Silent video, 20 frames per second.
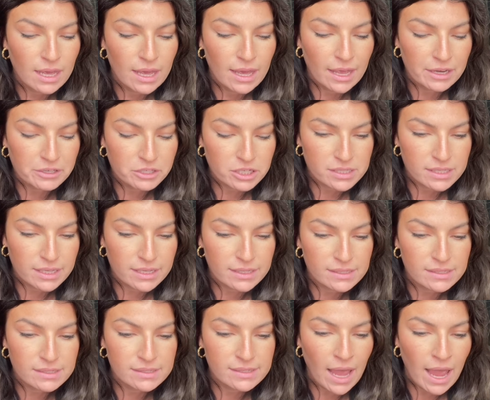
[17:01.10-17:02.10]
and just hit
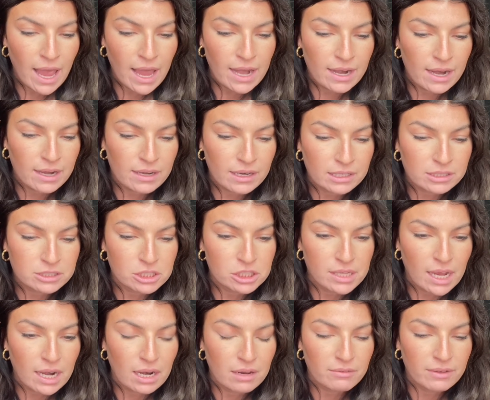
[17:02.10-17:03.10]
set, and it just
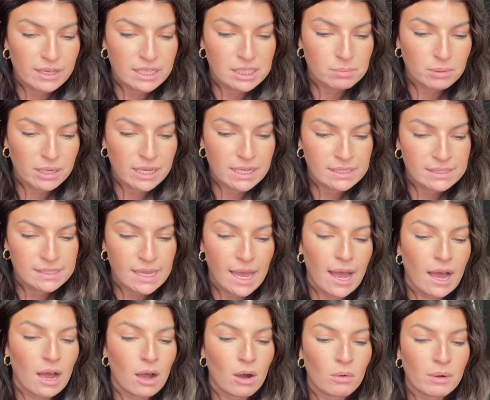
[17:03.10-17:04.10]
kind of explains
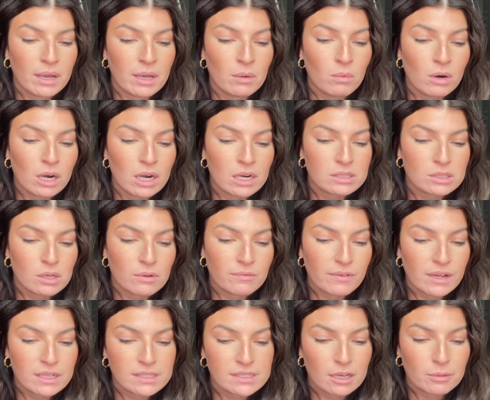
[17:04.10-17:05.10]
how it works. So
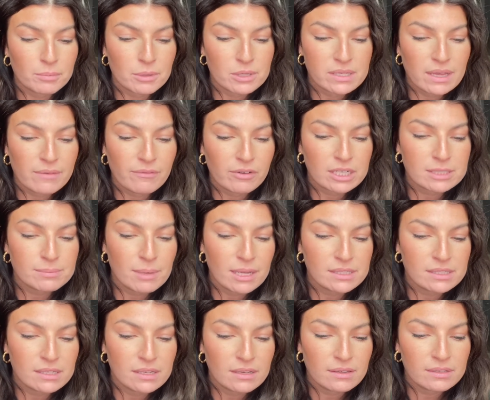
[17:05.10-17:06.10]
funds help you save for
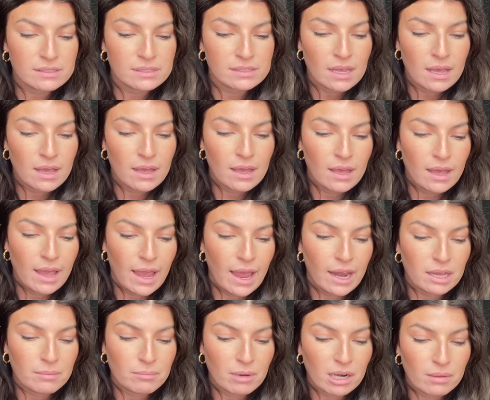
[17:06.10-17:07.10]
expenses,
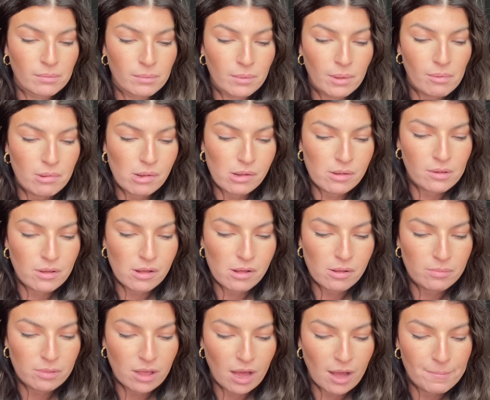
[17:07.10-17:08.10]
any money, blah, blah, blah,
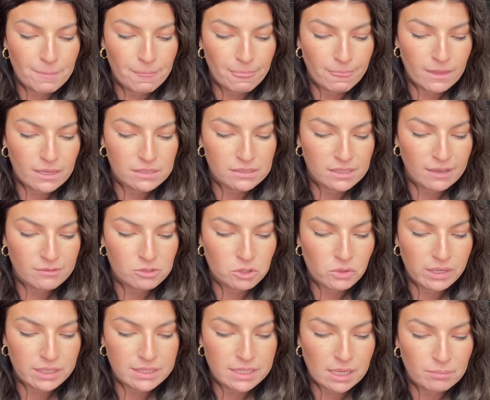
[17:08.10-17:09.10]
blah. Gives you
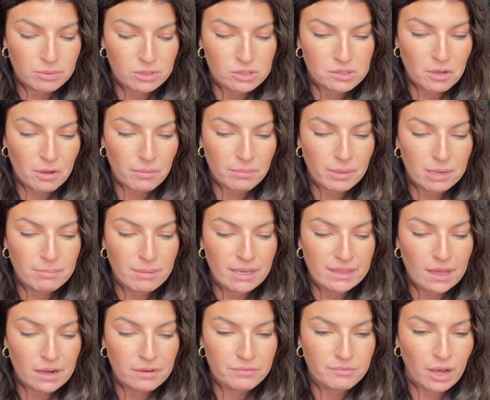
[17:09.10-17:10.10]
an example. So I'm gonna make
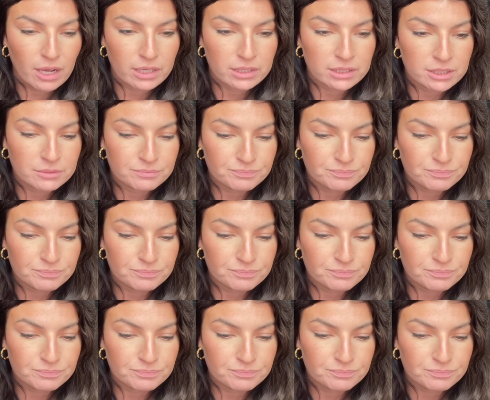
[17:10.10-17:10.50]
that a fund.